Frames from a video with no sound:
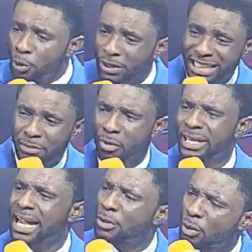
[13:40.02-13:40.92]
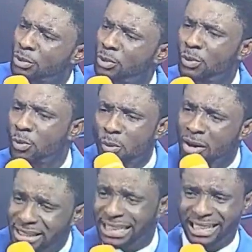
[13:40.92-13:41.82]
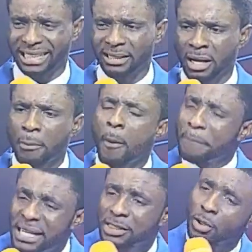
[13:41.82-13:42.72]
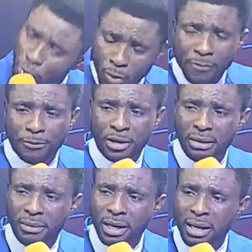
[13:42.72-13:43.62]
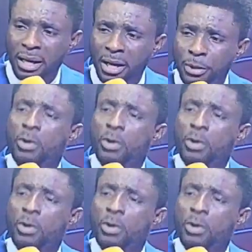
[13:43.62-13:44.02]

I know you need money. I know you want healing. But please just come for Him.